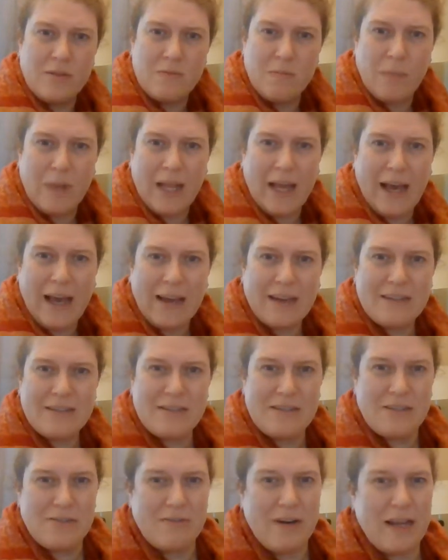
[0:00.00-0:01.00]
black
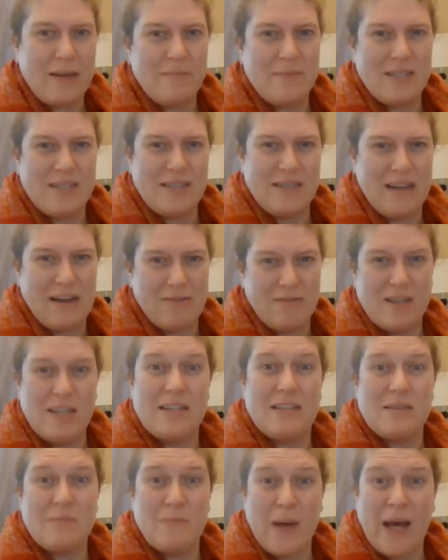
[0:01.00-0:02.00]
stripes down
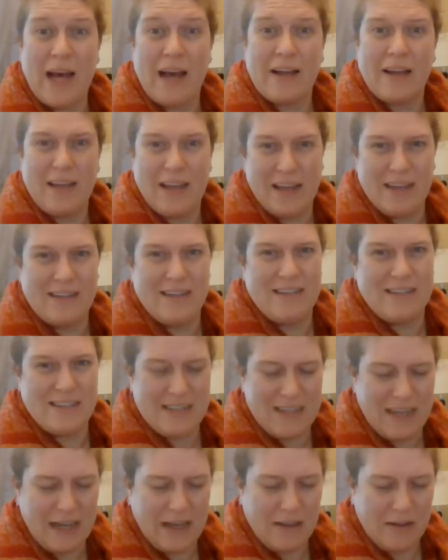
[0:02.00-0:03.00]
his back and his
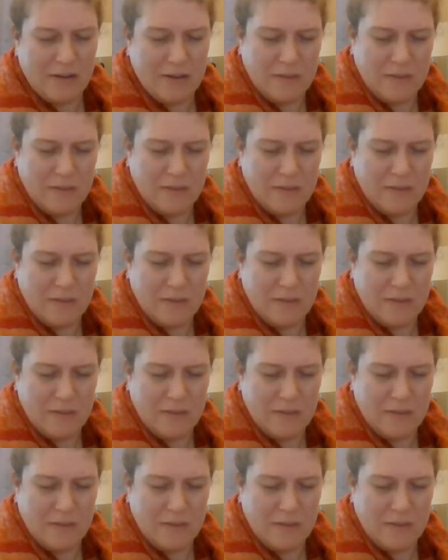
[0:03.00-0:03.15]
tail.